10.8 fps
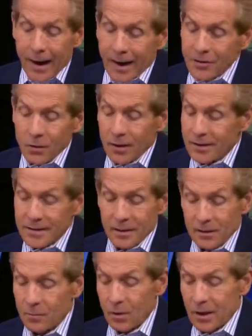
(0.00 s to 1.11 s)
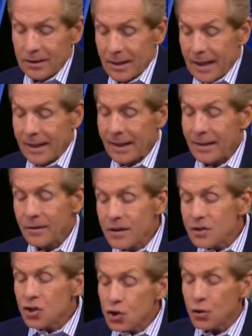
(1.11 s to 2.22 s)
I try to tell LeBron, like,
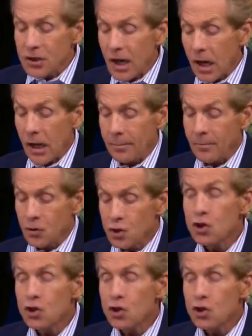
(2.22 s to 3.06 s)
this is your time.